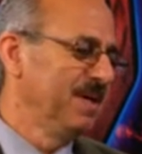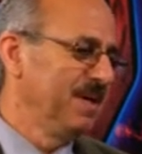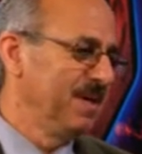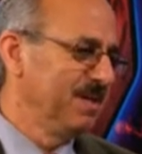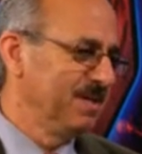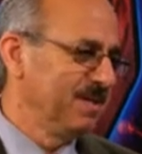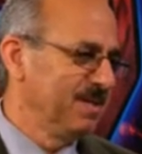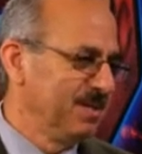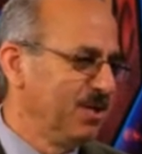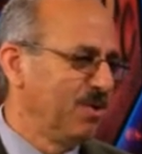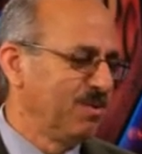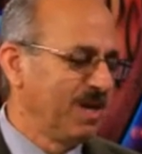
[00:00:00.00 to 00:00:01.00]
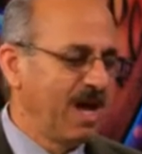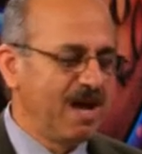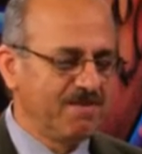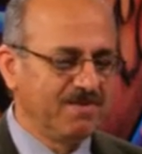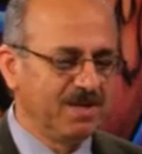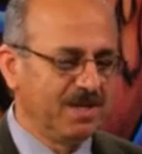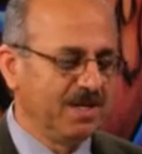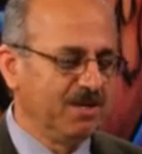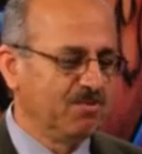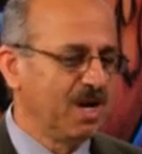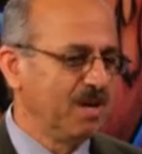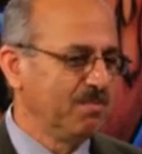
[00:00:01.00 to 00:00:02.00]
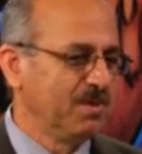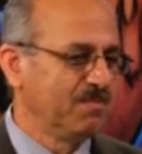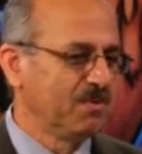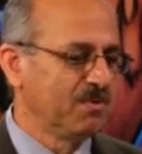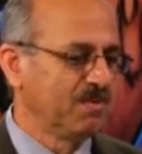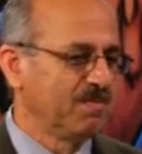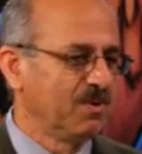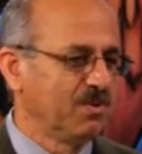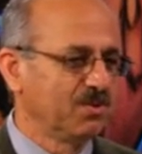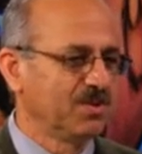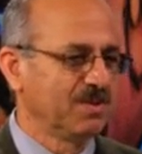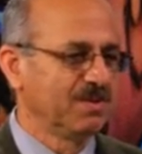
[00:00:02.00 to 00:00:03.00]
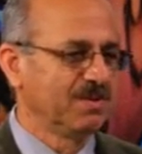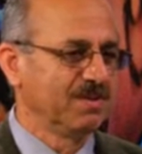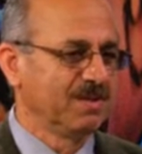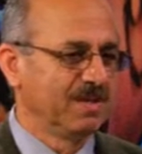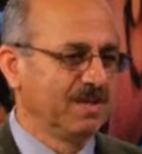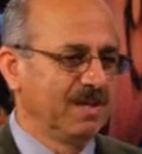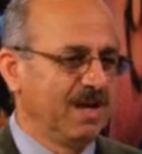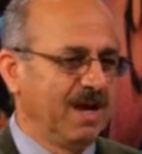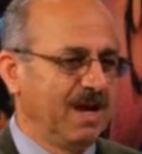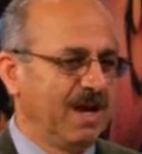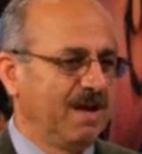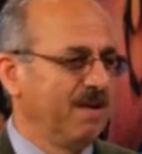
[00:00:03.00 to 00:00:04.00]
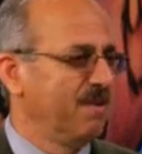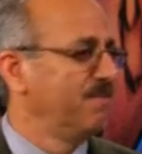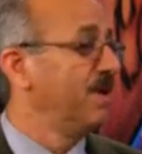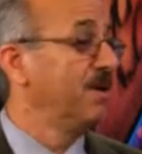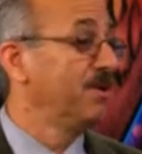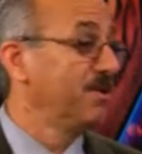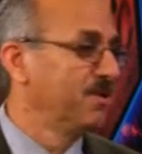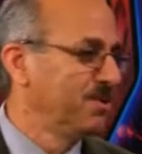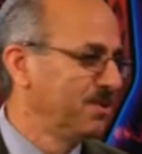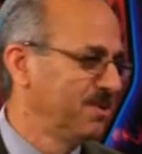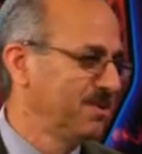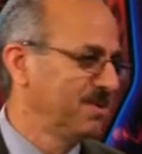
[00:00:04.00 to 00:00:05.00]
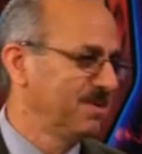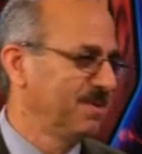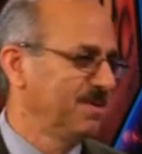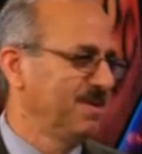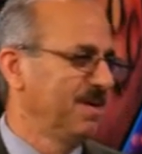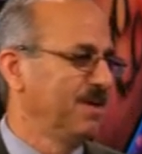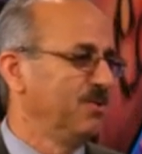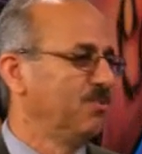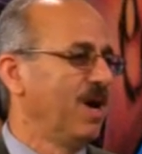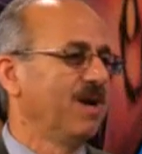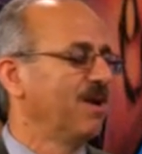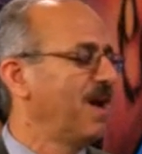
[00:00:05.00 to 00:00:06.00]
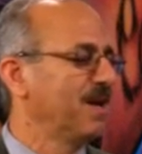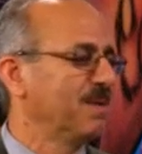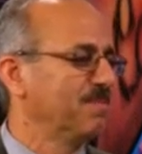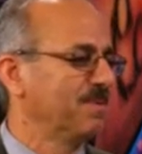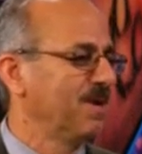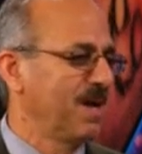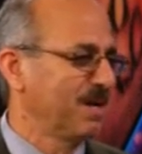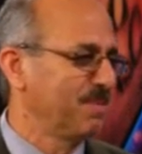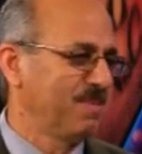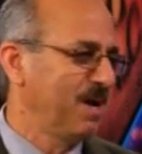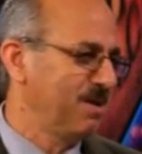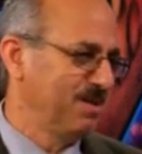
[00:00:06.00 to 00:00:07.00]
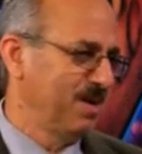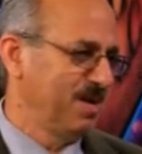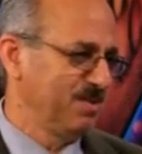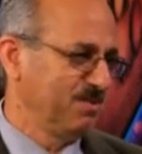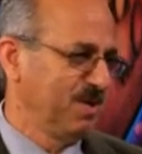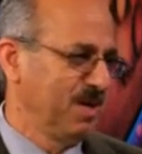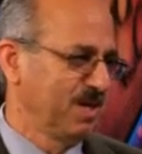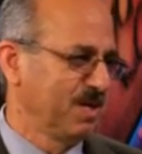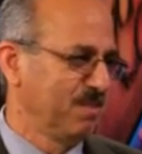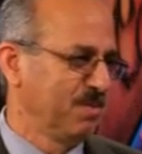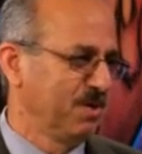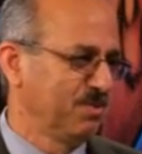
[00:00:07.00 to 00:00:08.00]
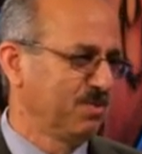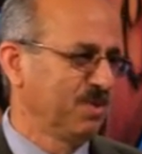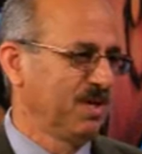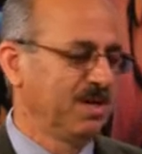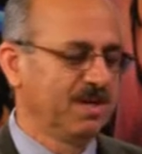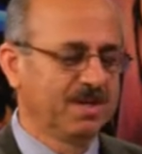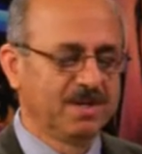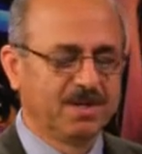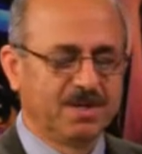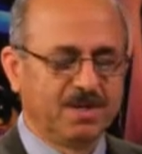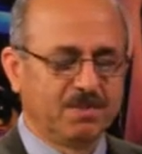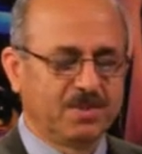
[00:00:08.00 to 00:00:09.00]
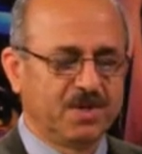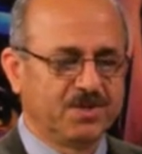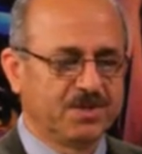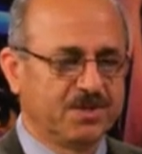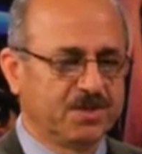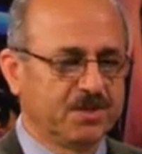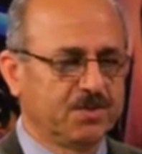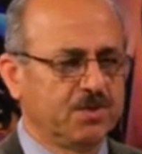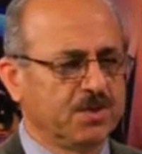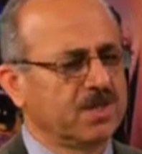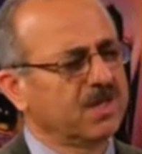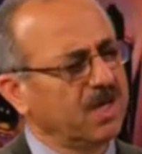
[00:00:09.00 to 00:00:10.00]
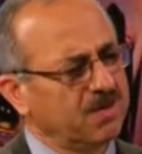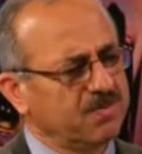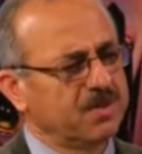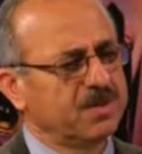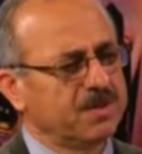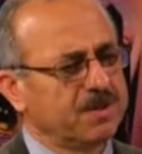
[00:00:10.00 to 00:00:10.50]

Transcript: life in Iran before revolution very good. Iran like a paradise, really, compared to the present situation. There were,